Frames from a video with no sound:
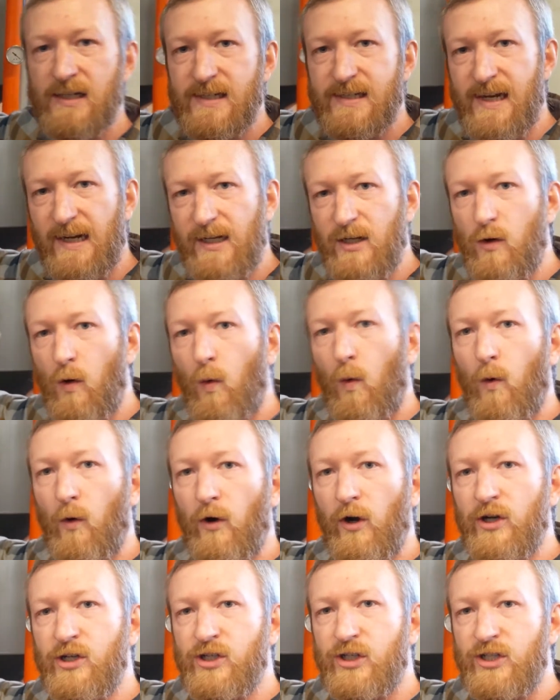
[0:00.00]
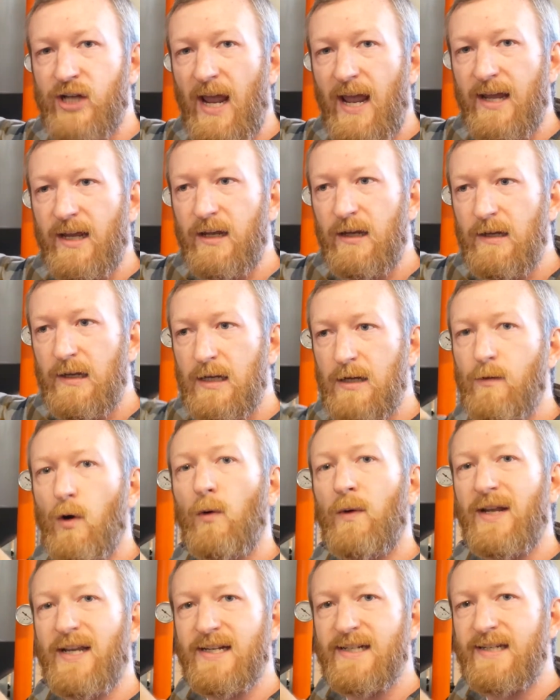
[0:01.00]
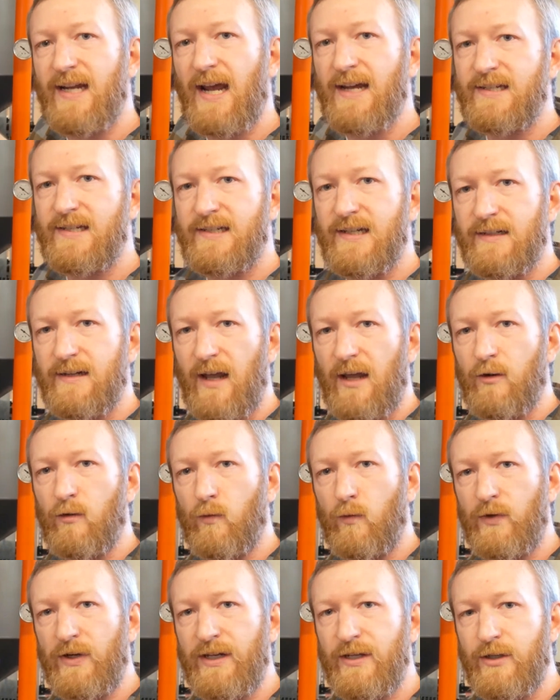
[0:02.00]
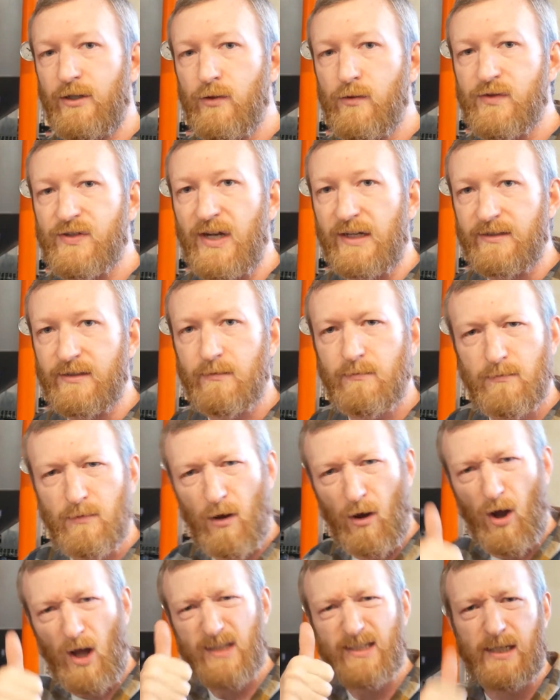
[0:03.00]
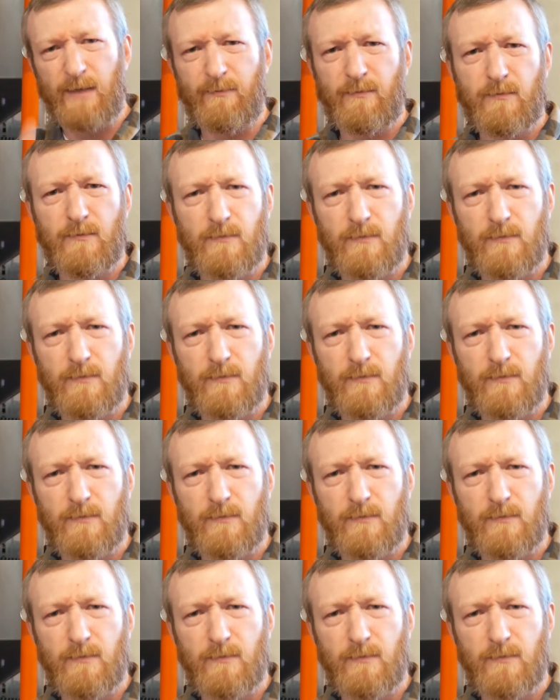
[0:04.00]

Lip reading: second orange tank, where we can test it and reuse it. Awesome,